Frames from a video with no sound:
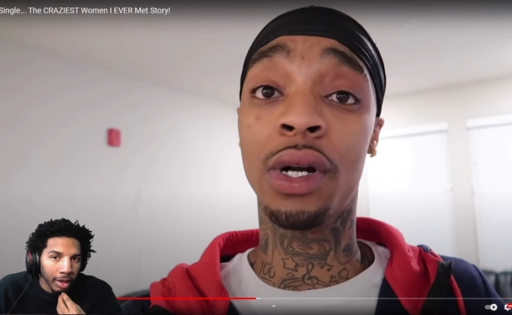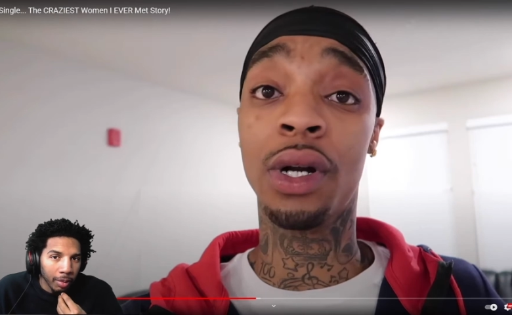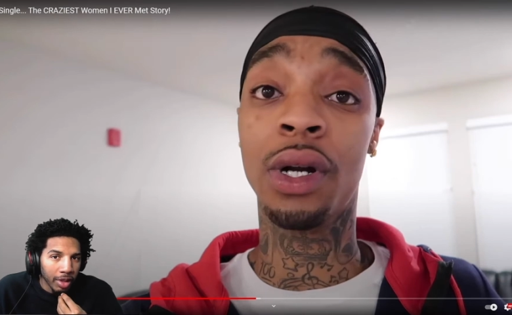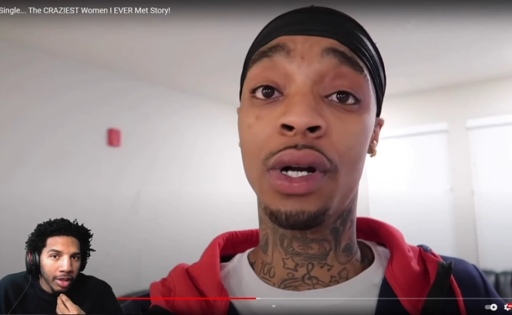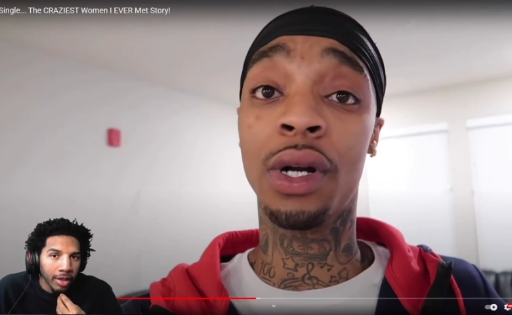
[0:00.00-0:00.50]

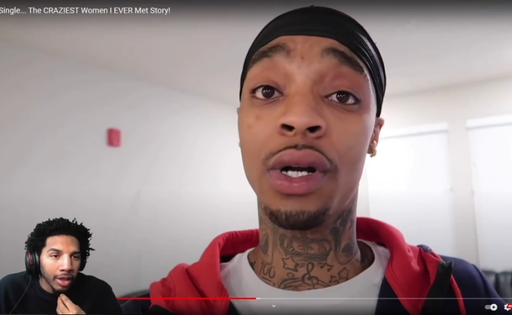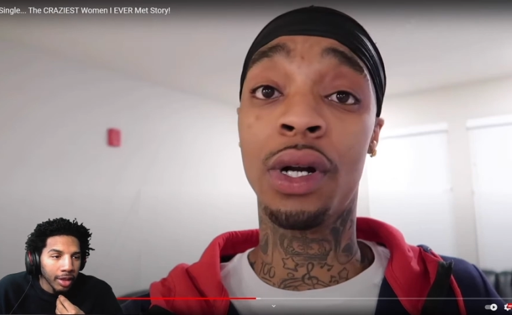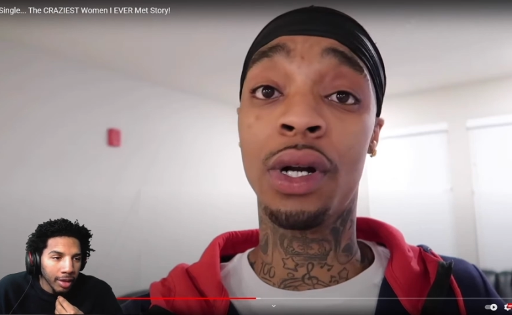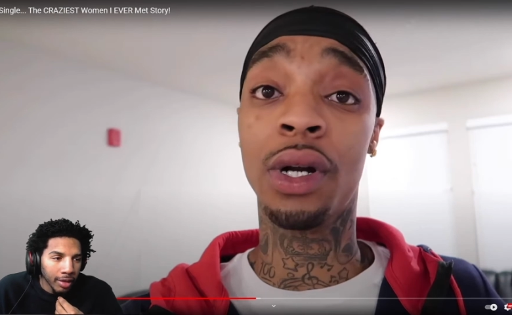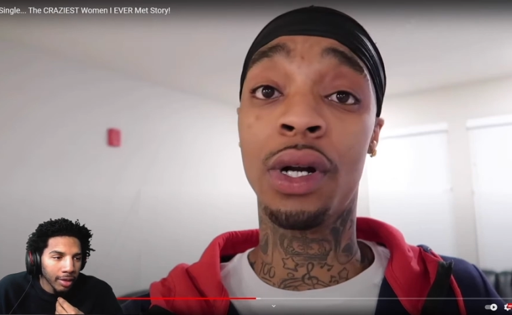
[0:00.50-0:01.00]
Speaker 1: mentally,
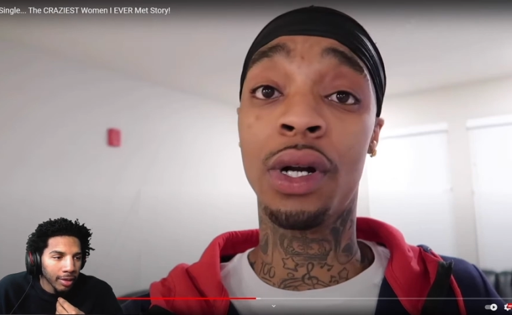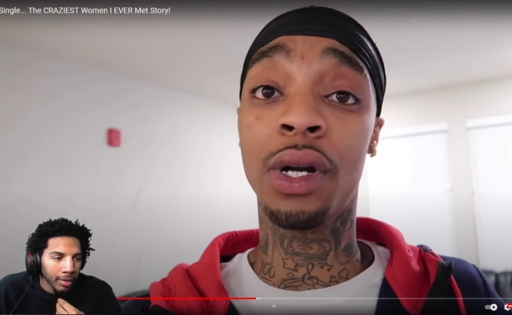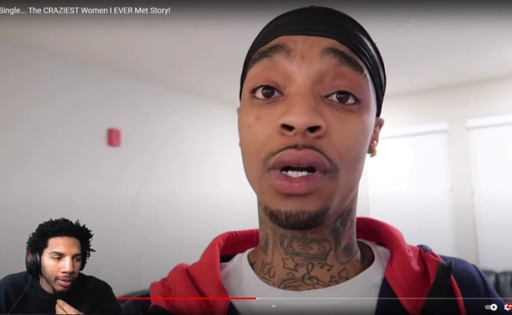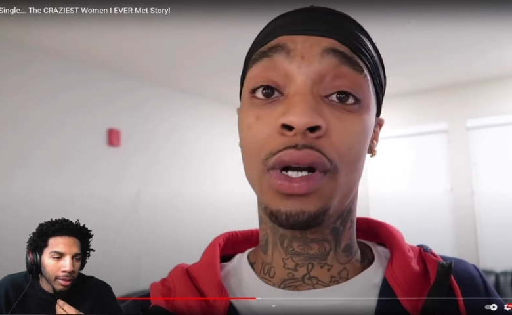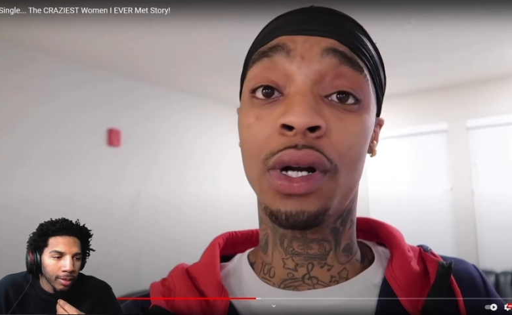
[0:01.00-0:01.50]

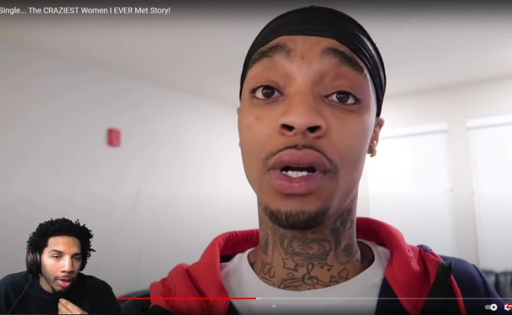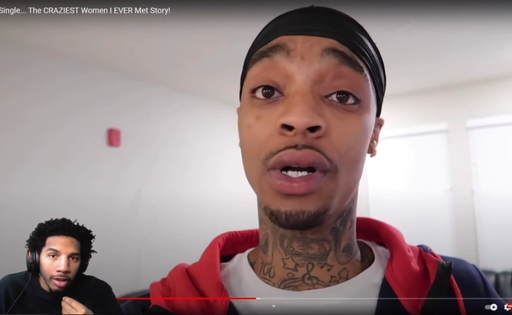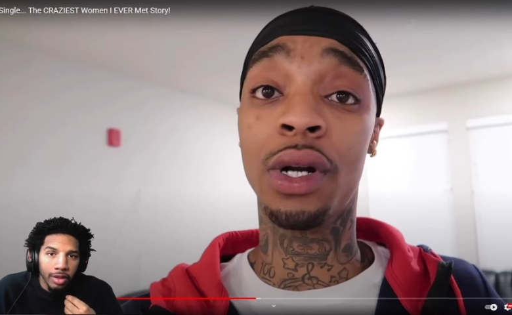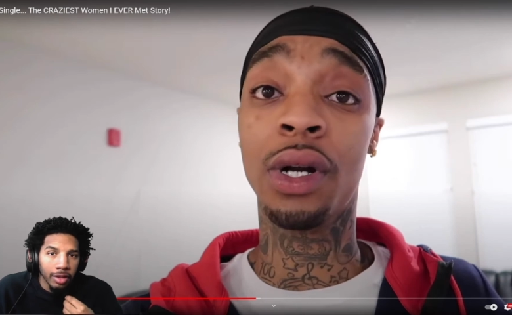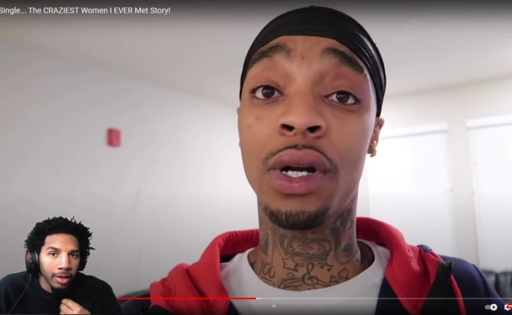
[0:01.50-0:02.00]

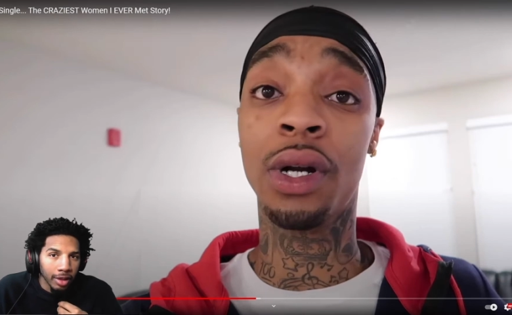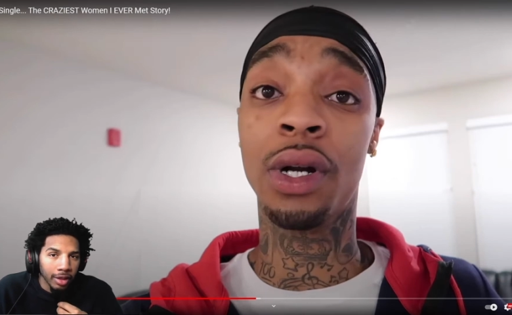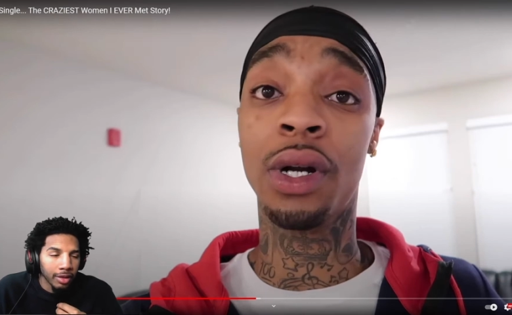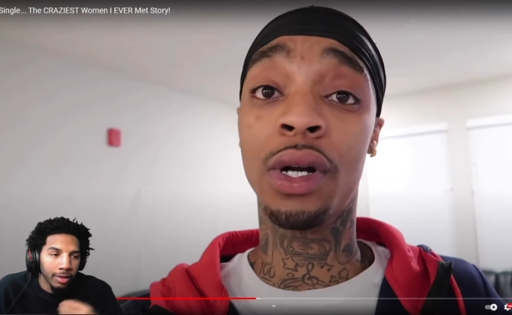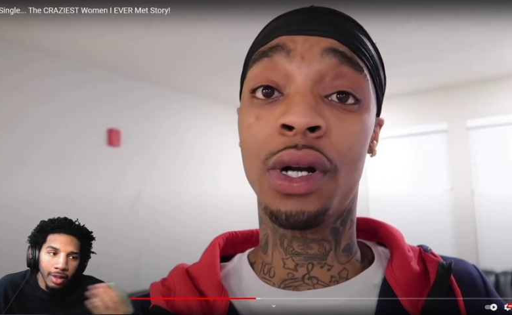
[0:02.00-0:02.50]
personally.
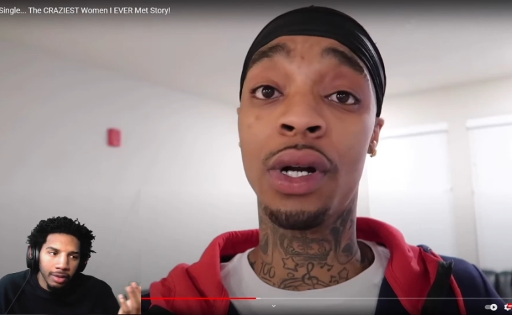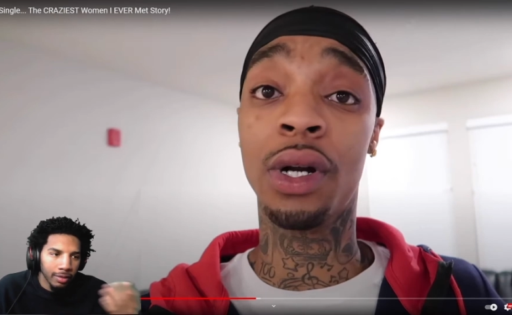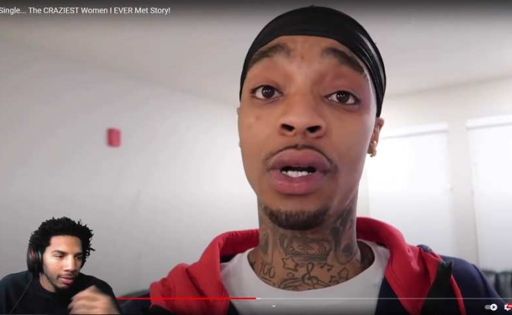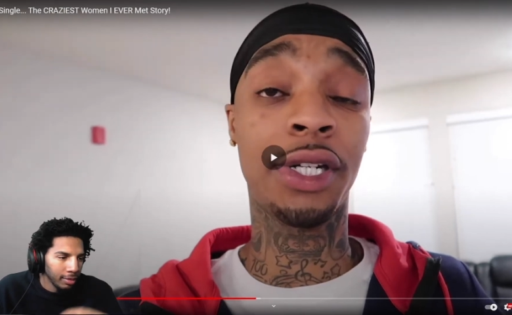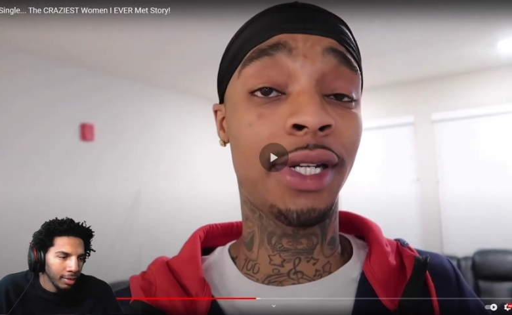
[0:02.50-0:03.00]
That
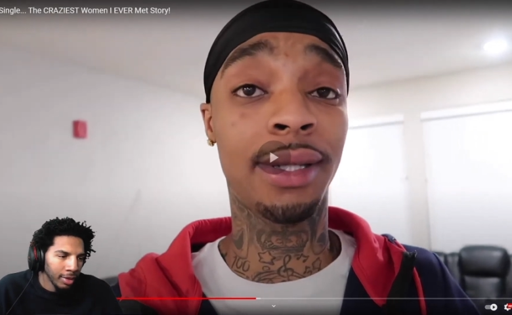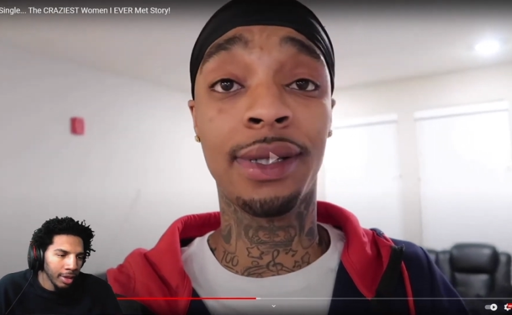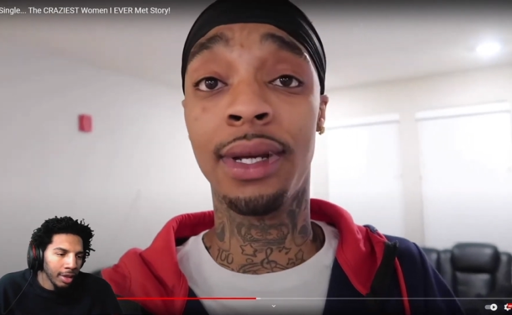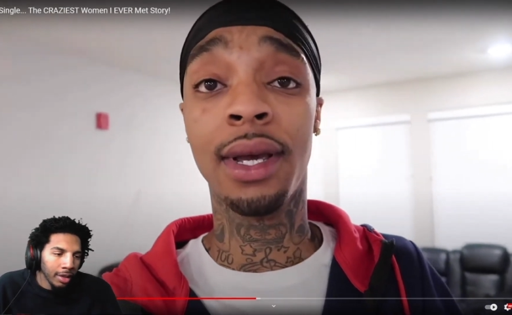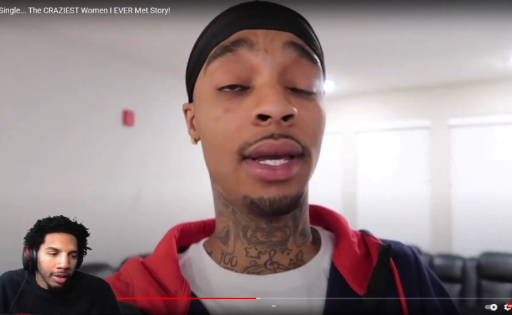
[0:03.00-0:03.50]
Speaker 2: or shit,
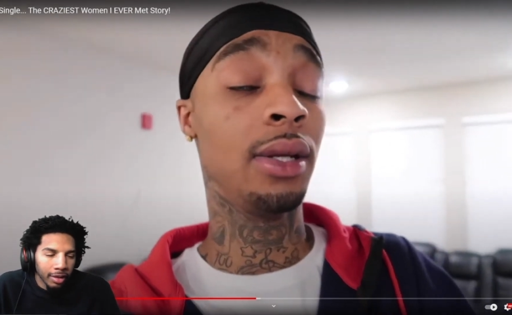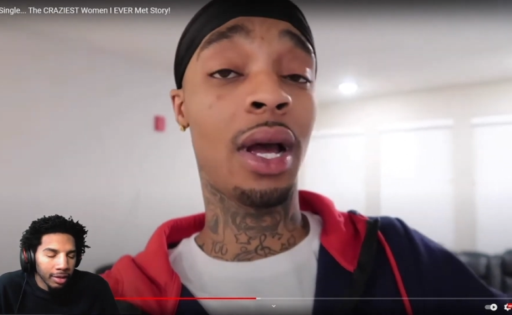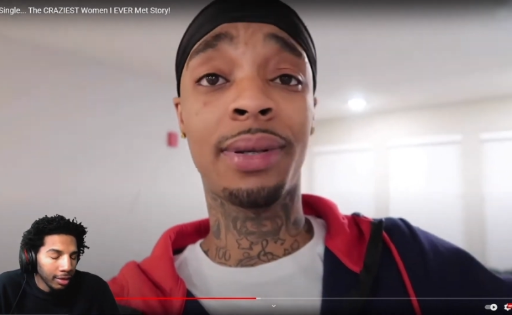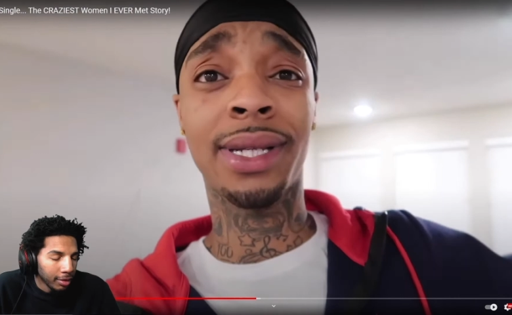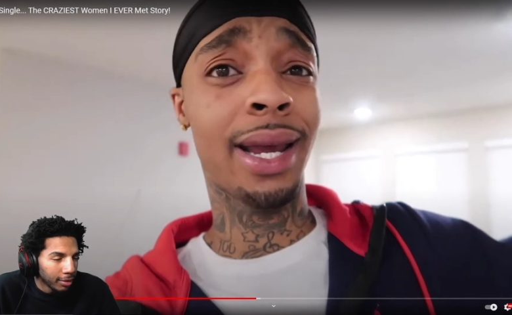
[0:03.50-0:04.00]

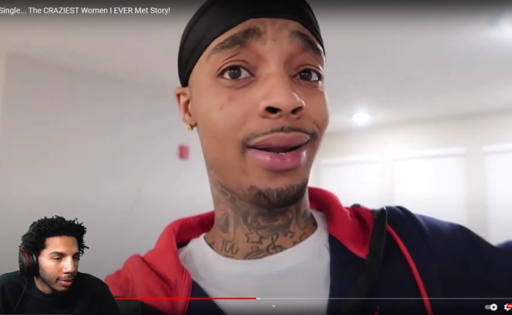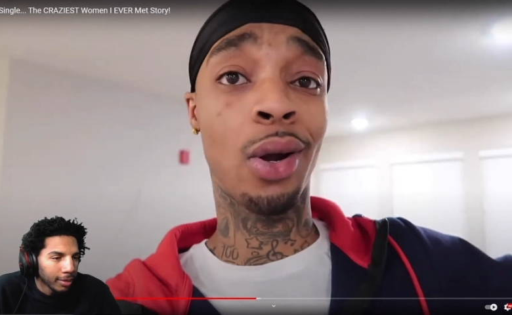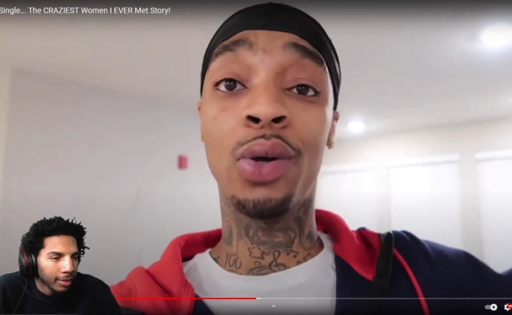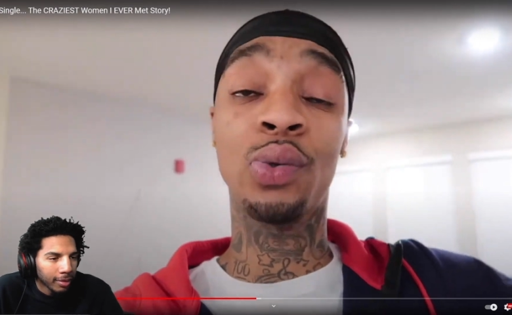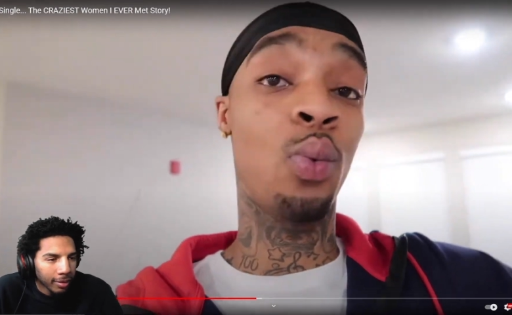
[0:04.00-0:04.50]
you know what I'm
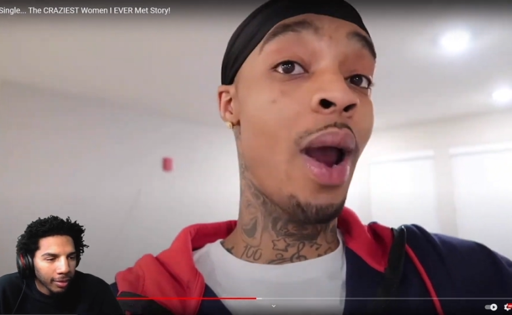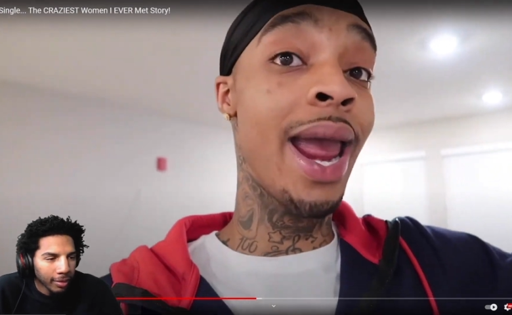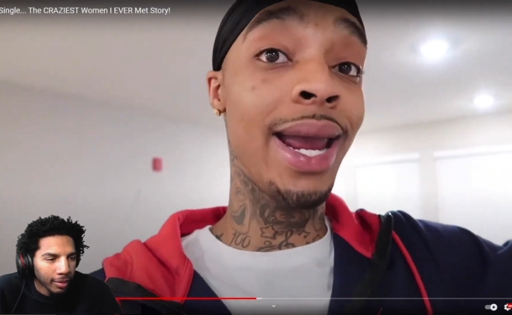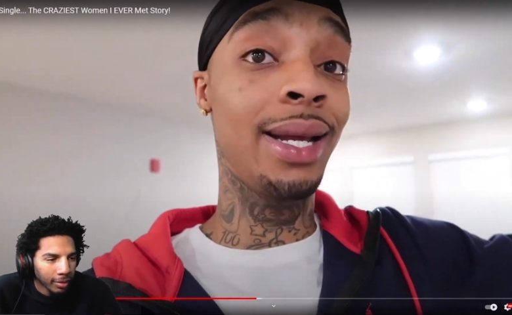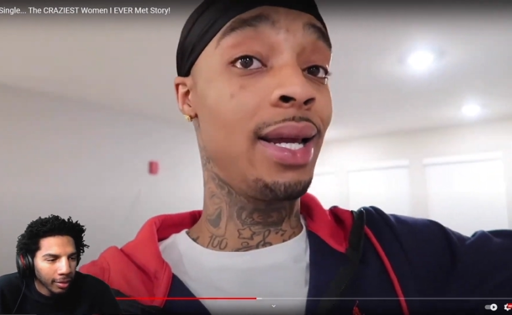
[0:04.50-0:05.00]
saying, goes
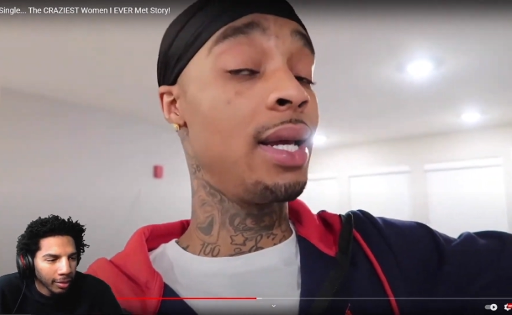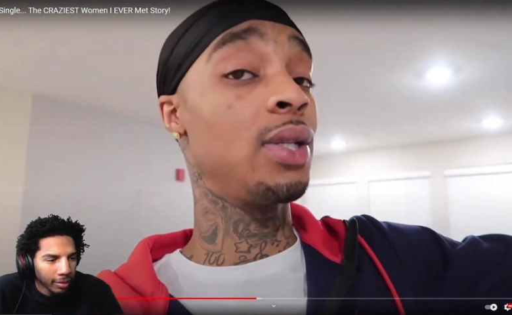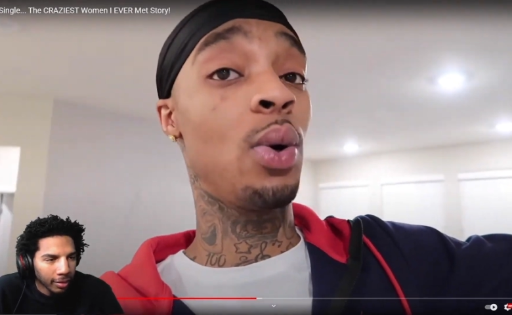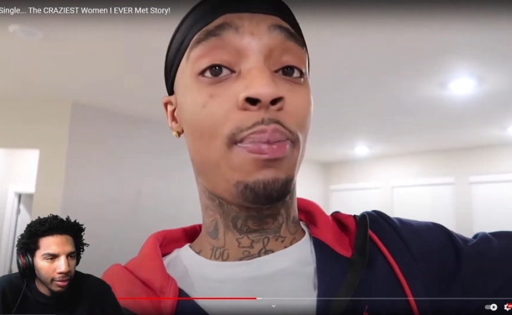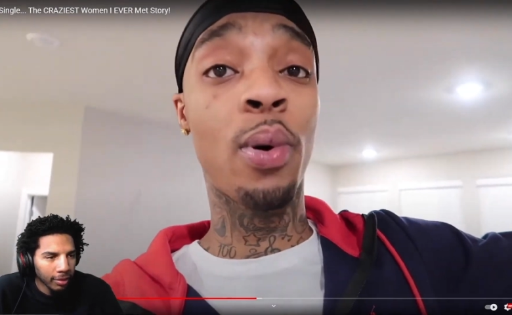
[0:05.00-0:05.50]
way
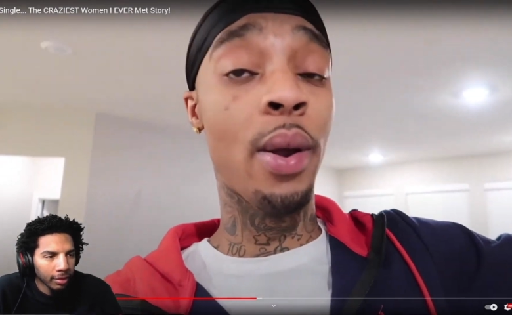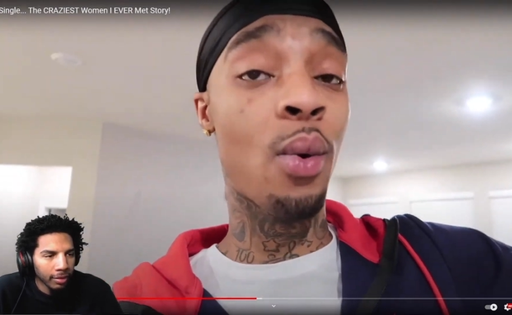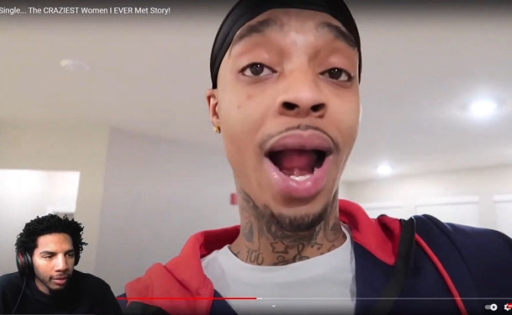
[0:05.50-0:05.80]
to a point